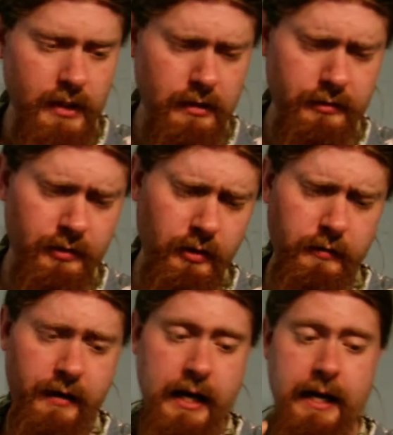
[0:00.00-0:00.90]
So
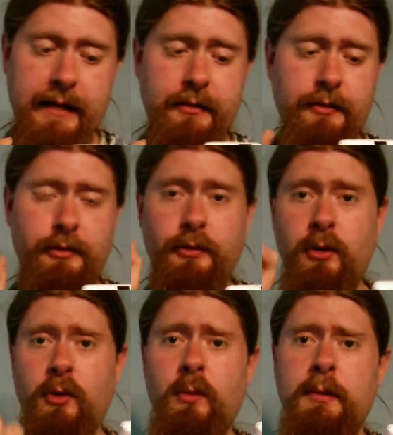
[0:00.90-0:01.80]
you've got
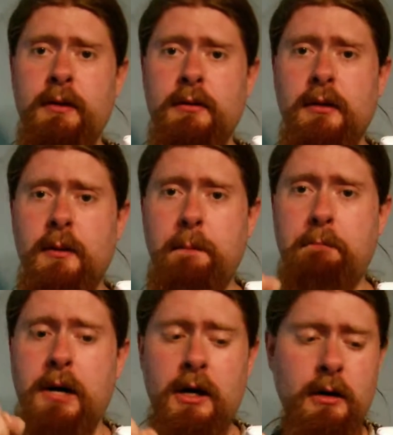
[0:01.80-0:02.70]
Doom,
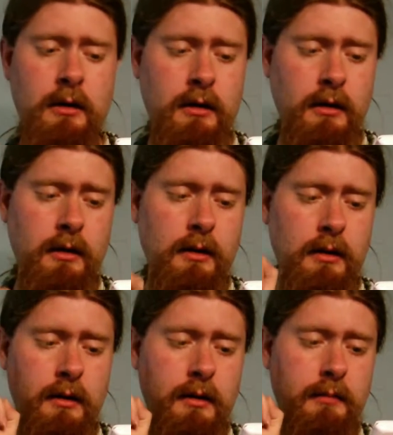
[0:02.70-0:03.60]
Pong,
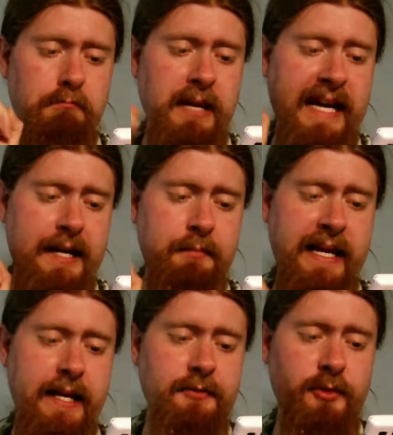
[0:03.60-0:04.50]

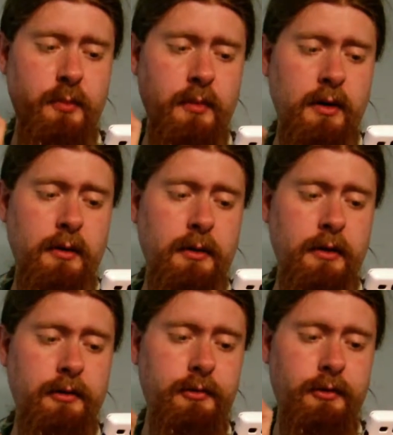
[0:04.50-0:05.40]
Pac-Man, Super Mario
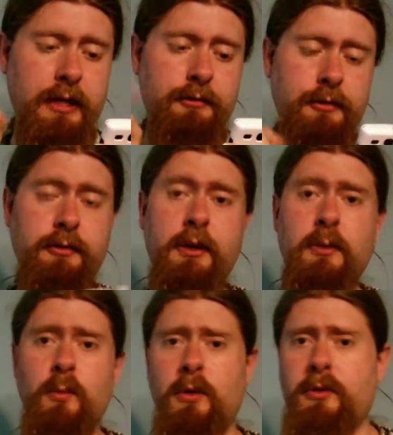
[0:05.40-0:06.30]
Brothers, Tetris, and
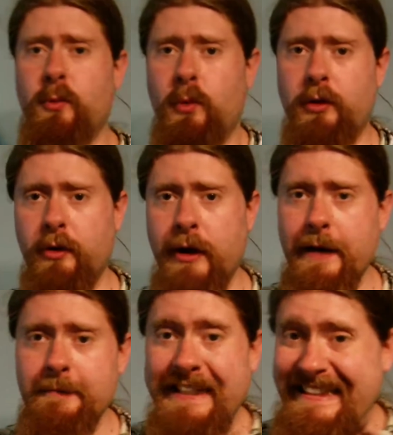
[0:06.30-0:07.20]
World of
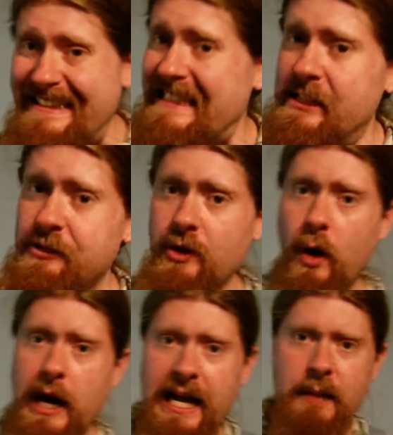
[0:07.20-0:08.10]
Warcraft. So
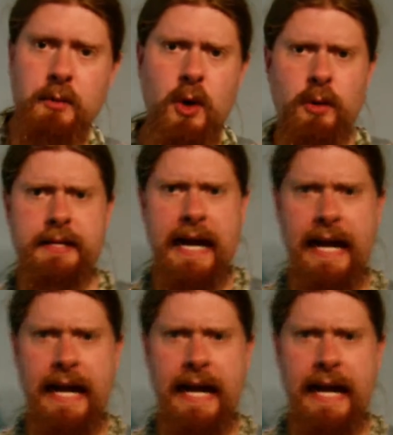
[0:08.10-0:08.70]
I am going to